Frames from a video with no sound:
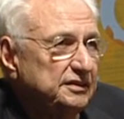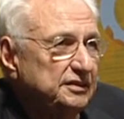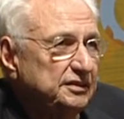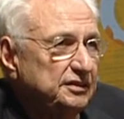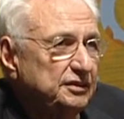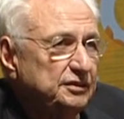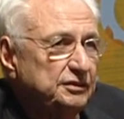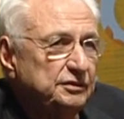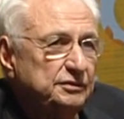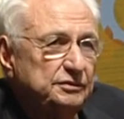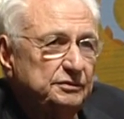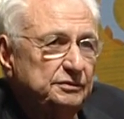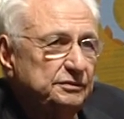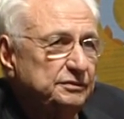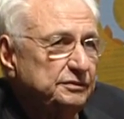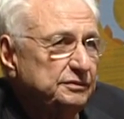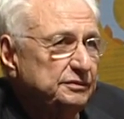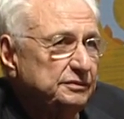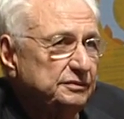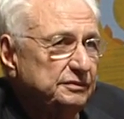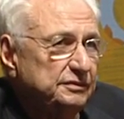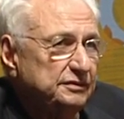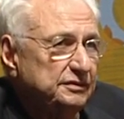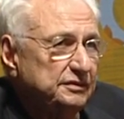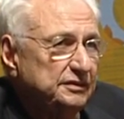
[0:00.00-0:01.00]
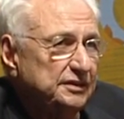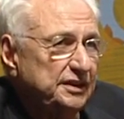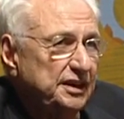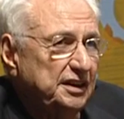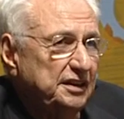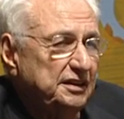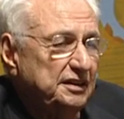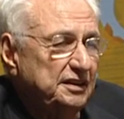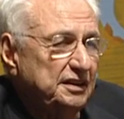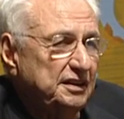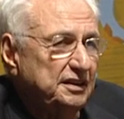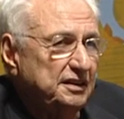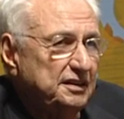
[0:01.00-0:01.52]
so,
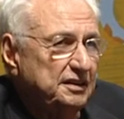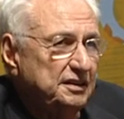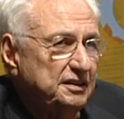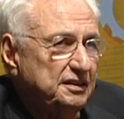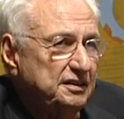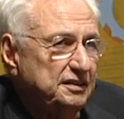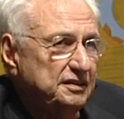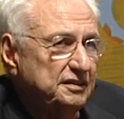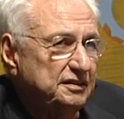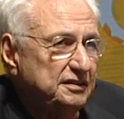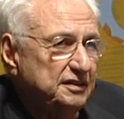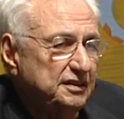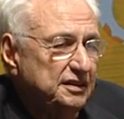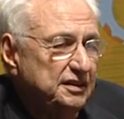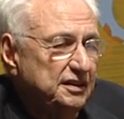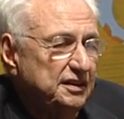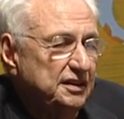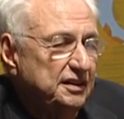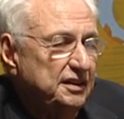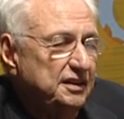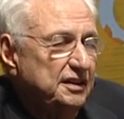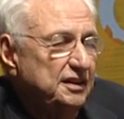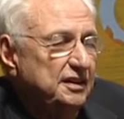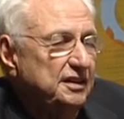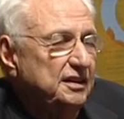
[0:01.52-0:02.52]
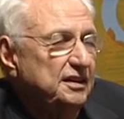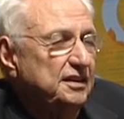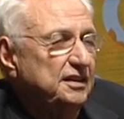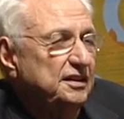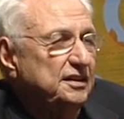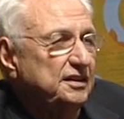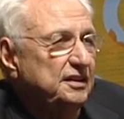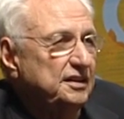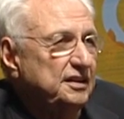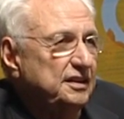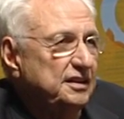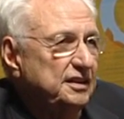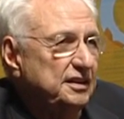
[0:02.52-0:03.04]
and and
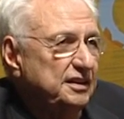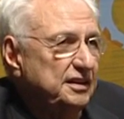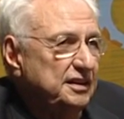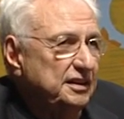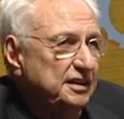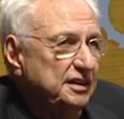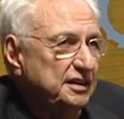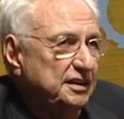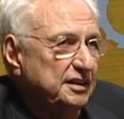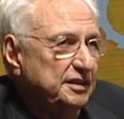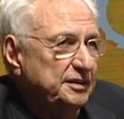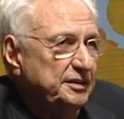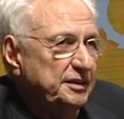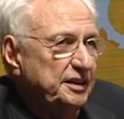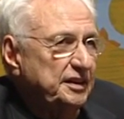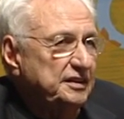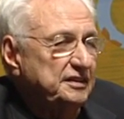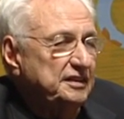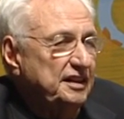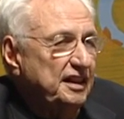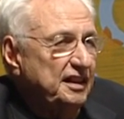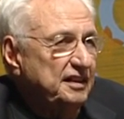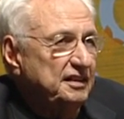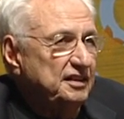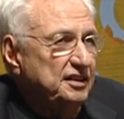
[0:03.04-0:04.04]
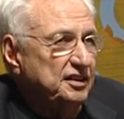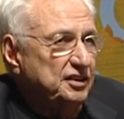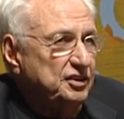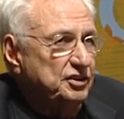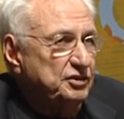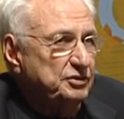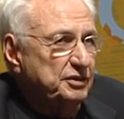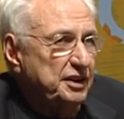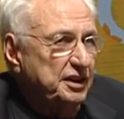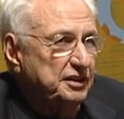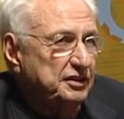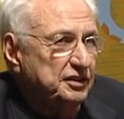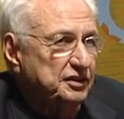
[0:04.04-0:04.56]
the uh,
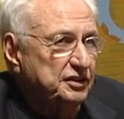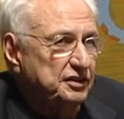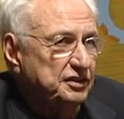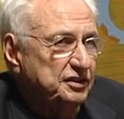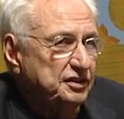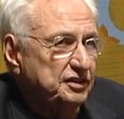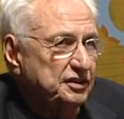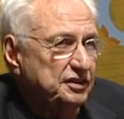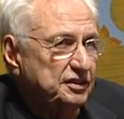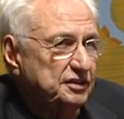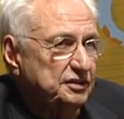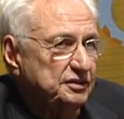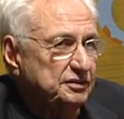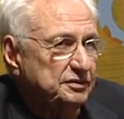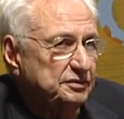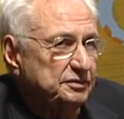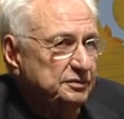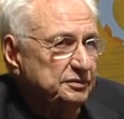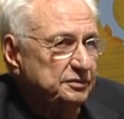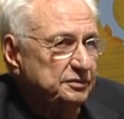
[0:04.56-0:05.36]
attendance records are